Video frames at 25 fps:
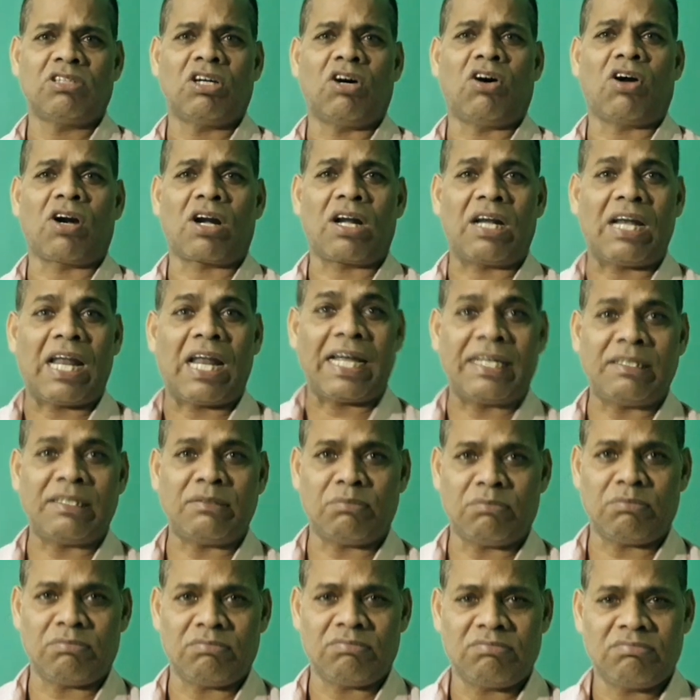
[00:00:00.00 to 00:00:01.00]
or
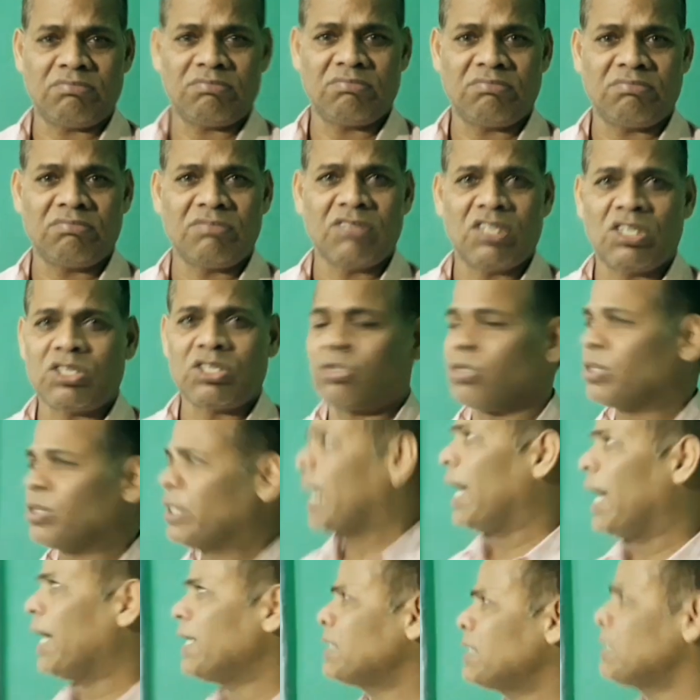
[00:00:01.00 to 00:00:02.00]
lime, so
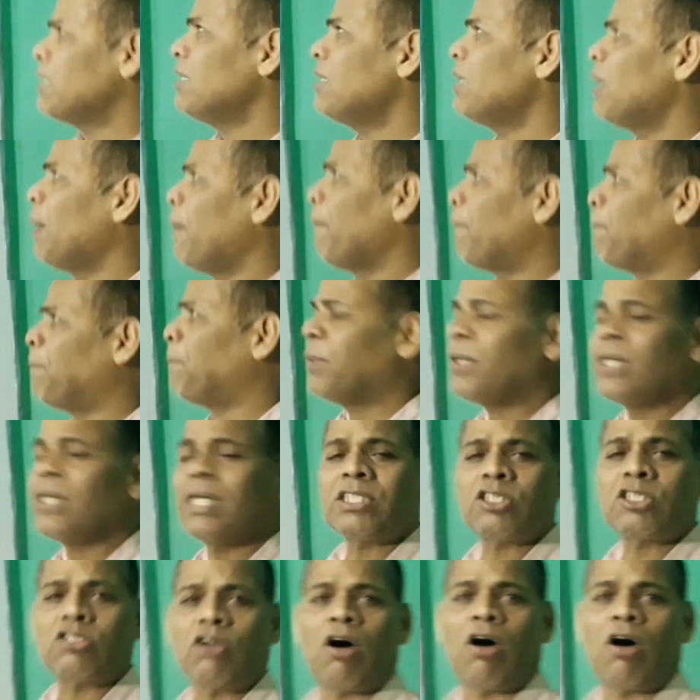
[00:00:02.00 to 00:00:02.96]
that pH